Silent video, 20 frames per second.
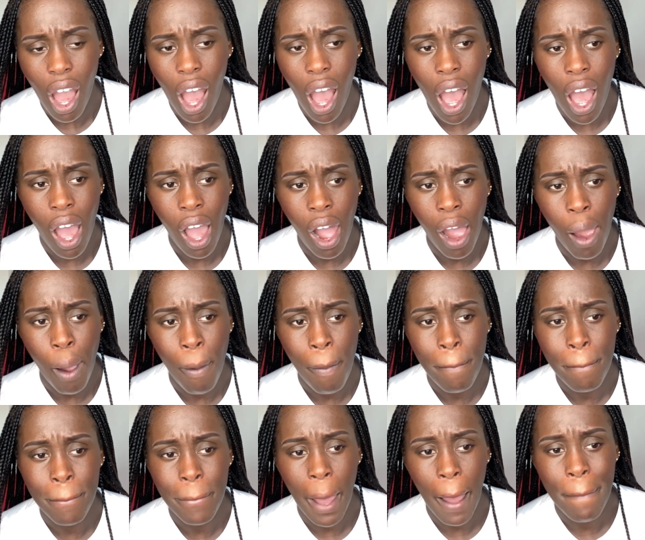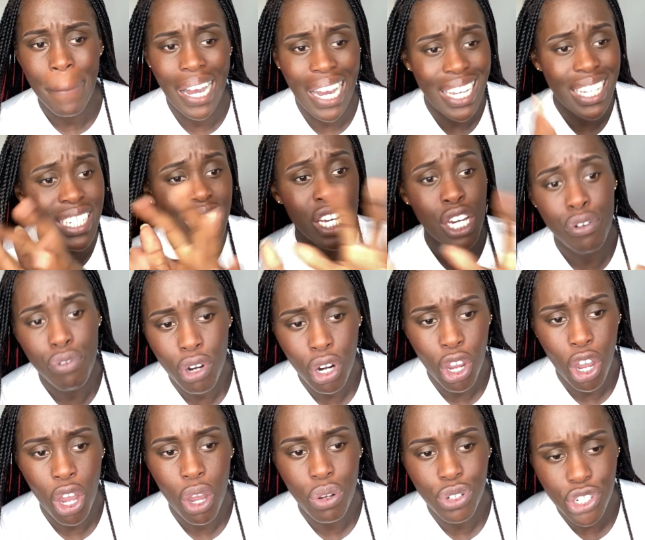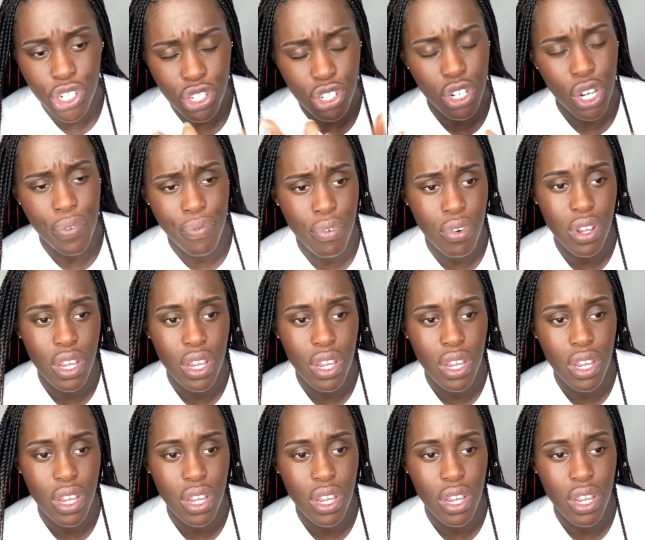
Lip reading: about a year ago, just over a